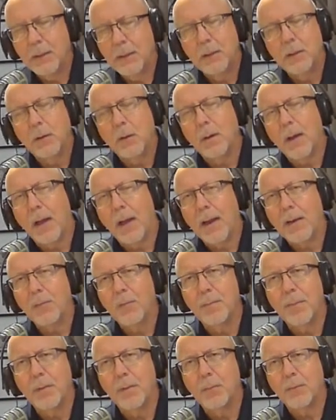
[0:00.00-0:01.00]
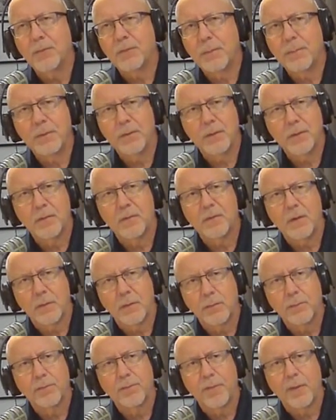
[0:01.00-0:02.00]
I remember some of these
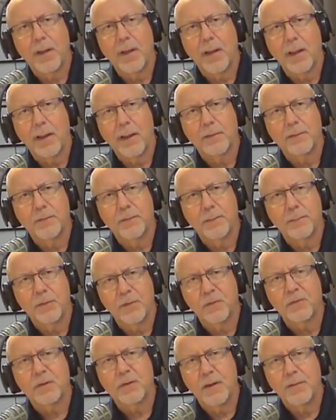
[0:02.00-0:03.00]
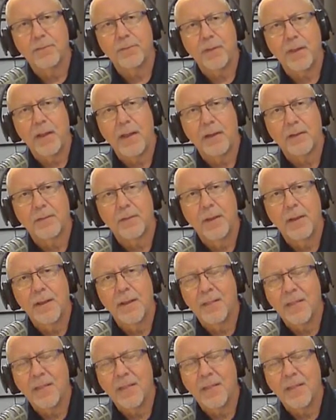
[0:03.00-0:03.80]
Southern flags, the state flags,